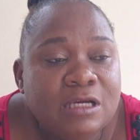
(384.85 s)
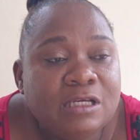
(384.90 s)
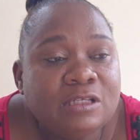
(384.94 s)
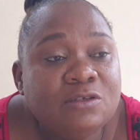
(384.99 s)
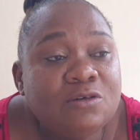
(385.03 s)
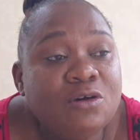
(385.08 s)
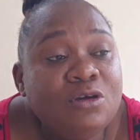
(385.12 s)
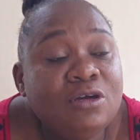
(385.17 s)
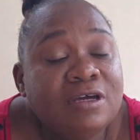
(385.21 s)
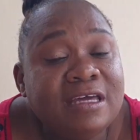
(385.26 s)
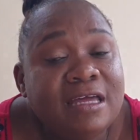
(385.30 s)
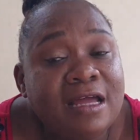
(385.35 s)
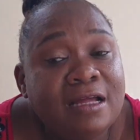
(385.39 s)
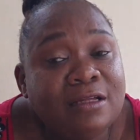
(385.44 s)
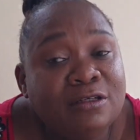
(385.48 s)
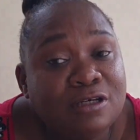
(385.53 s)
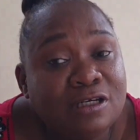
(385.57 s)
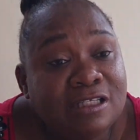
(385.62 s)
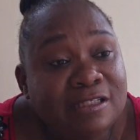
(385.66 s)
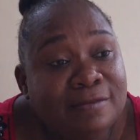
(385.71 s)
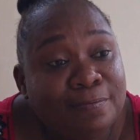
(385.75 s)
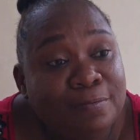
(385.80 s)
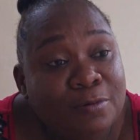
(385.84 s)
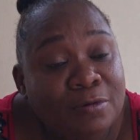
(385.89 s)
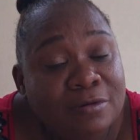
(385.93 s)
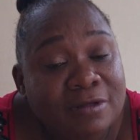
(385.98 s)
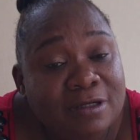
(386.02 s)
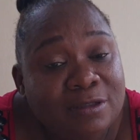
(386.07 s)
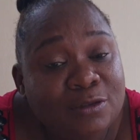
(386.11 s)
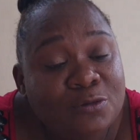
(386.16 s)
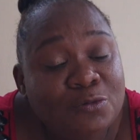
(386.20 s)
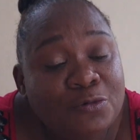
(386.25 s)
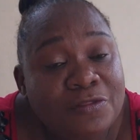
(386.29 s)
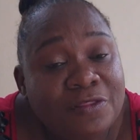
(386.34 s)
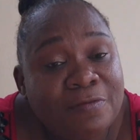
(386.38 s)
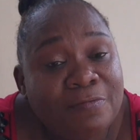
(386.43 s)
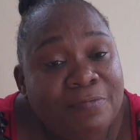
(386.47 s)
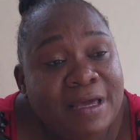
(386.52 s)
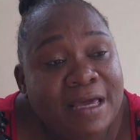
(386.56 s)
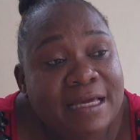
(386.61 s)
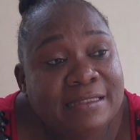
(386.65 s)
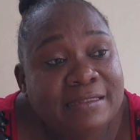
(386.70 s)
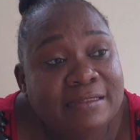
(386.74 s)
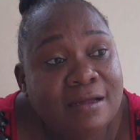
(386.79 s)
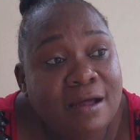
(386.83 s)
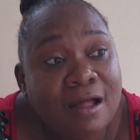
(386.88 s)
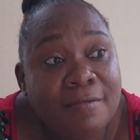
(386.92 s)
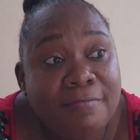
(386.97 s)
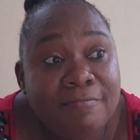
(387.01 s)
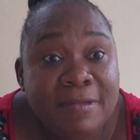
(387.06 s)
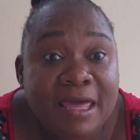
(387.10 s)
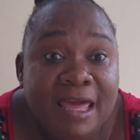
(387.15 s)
So you can just put the toothpaste on.